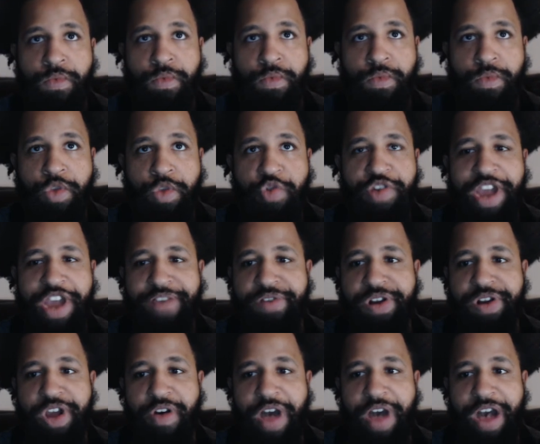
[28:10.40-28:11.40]
You never
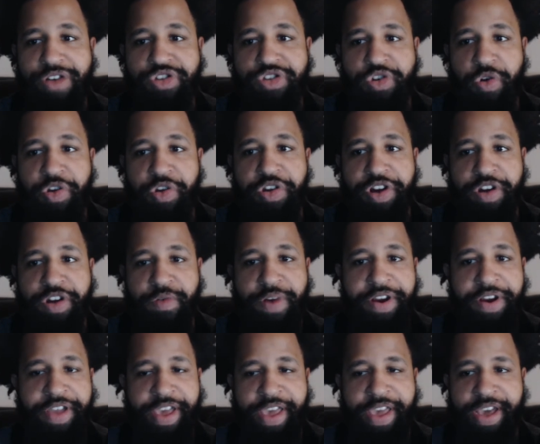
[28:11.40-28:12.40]
know how short your
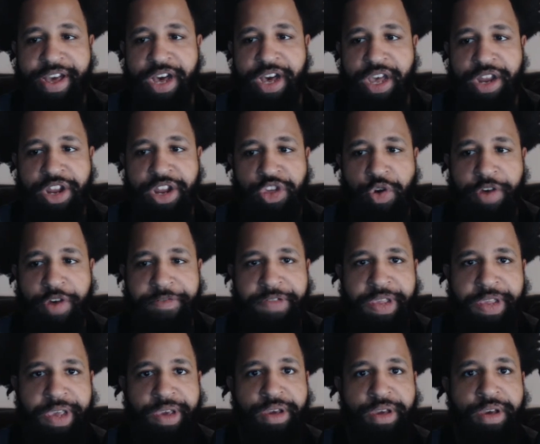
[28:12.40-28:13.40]
career can get cut in the
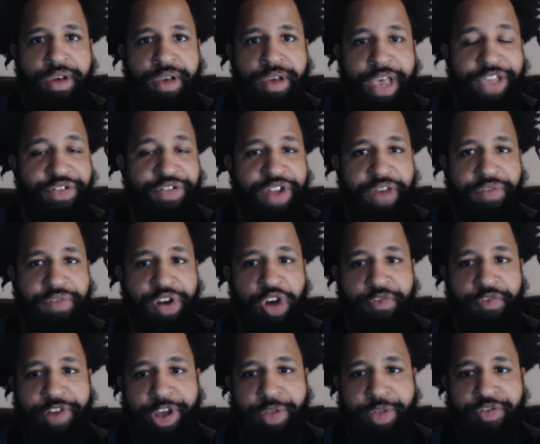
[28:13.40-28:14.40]
UFC, and you never know if
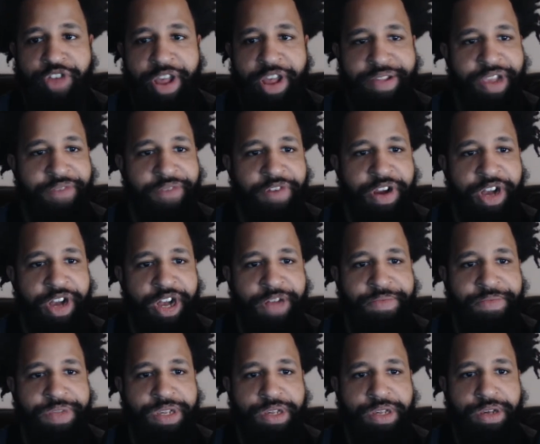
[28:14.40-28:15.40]
another chance ever
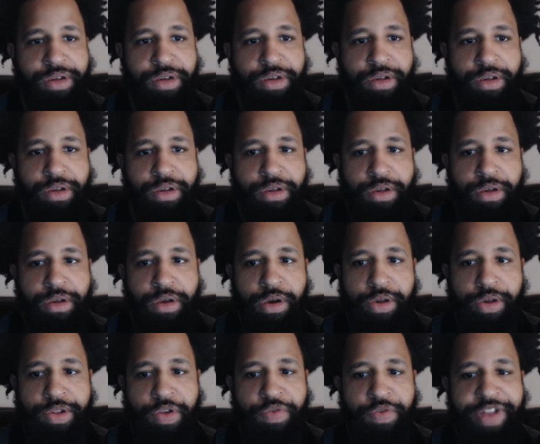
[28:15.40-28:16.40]
comes.
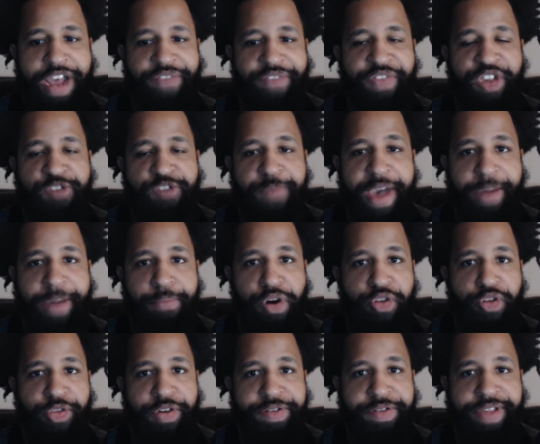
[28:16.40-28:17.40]
So definitely expect
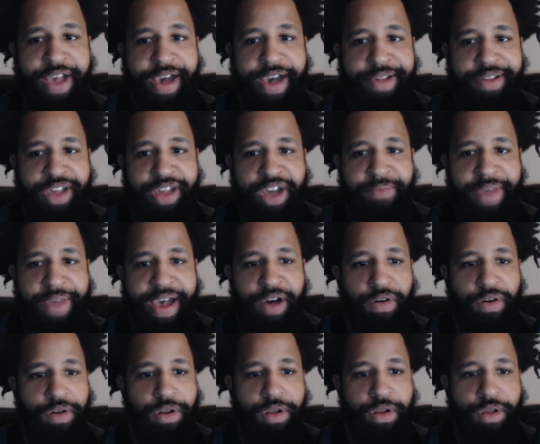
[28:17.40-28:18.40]
both those guys to come out
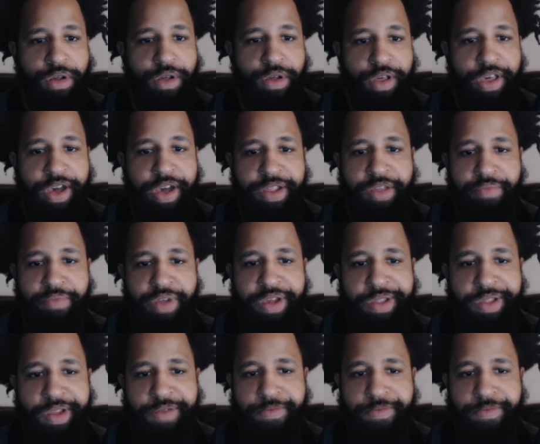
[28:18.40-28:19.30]
guns a-blazing.